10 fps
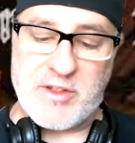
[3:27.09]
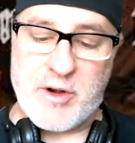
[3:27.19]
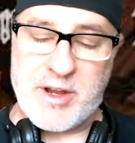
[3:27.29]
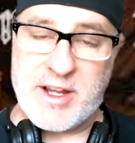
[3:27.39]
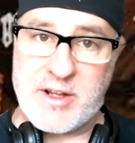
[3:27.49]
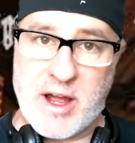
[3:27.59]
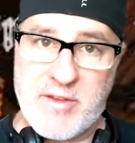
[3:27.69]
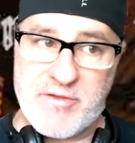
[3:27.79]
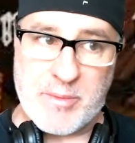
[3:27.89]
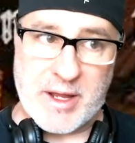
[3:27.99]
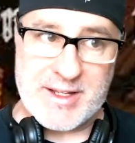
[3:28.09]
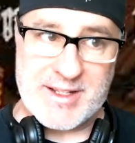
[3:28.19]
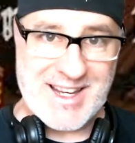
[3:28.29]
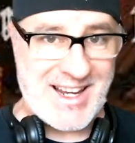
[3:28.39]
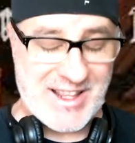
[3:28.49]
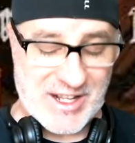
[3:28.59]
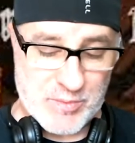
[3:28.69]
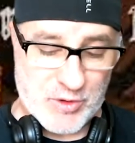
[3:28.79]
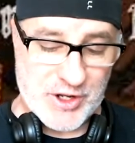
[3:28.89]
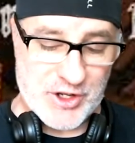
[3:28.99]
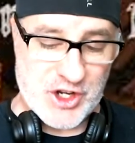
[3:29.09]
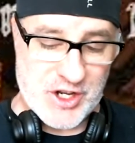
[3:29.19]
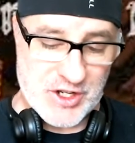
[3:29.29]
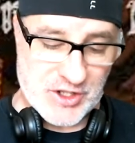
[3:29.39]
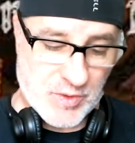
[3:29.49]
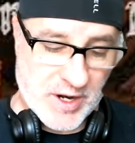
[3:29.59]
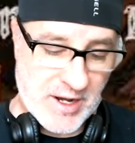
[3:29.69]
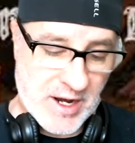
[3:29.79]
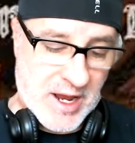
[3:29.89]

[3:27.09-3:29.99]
their hit die from 19. That's pretty genius, right?